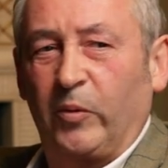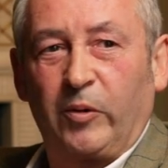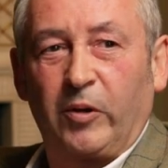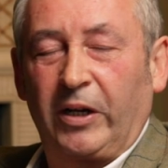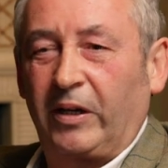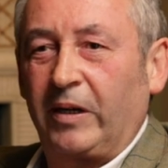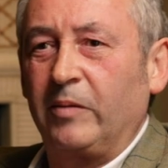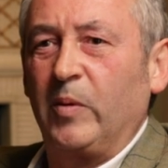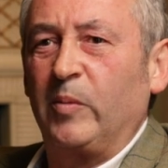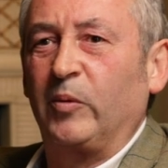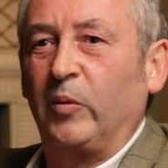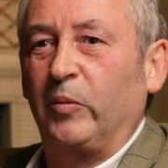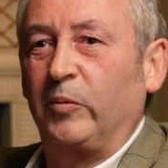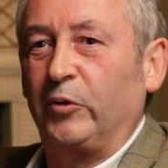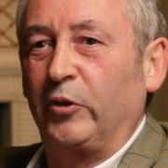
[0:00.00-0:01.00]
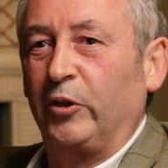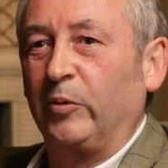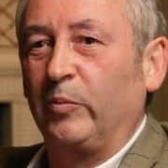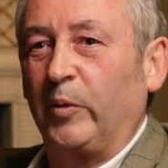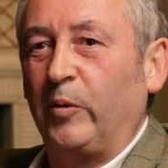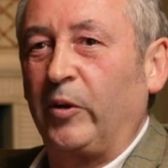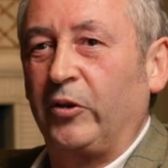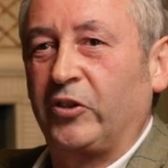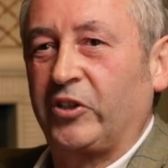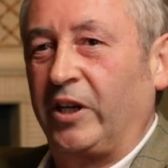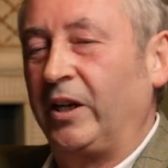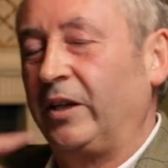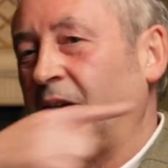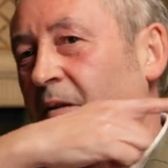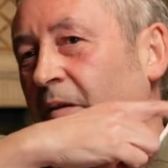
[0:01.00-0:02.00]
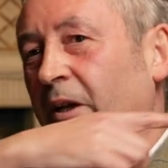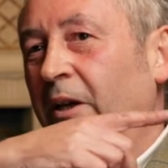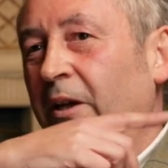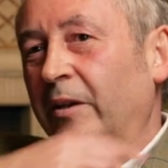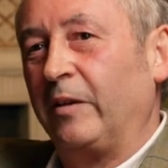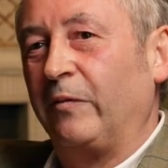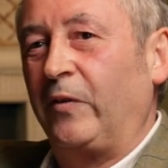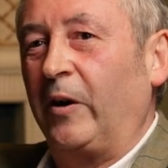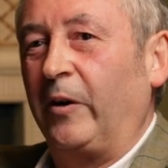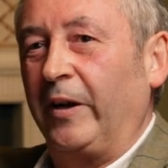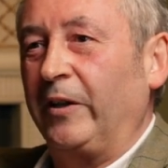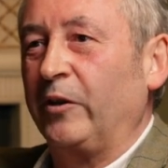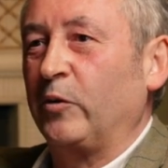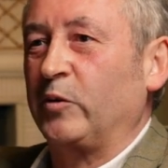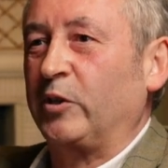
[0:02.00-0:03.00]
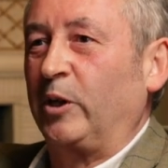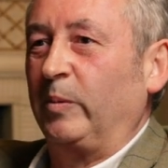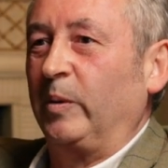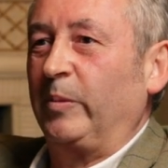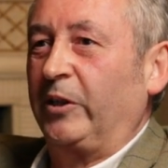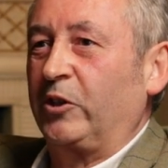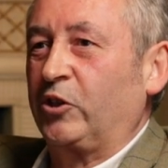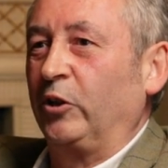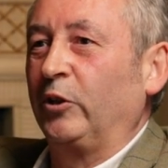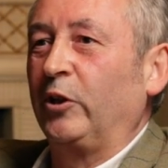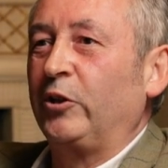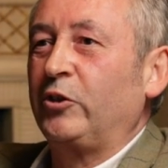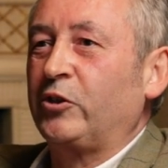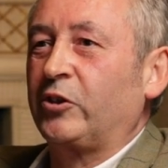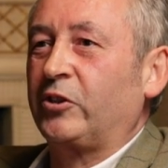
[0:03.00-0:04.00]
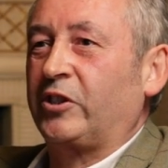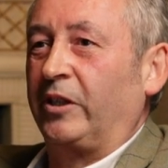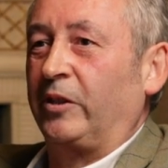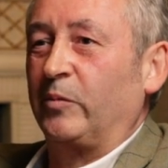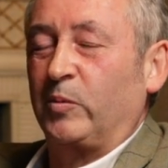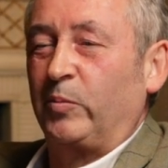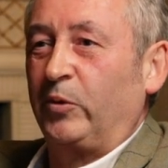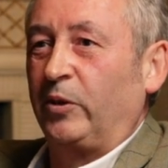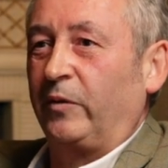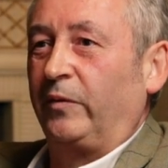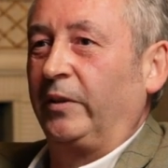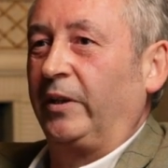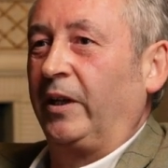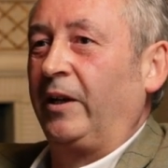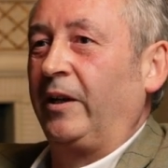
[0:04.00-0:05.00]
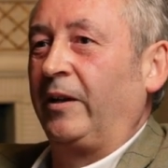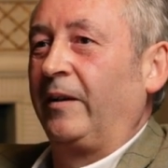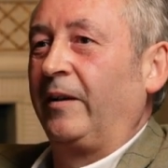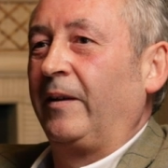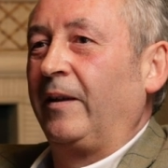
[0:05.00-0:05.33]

We were, I can't remember what we were doing. We were outside and at the far end there was a couple of big sun loungers sitting. It was a beautiful day.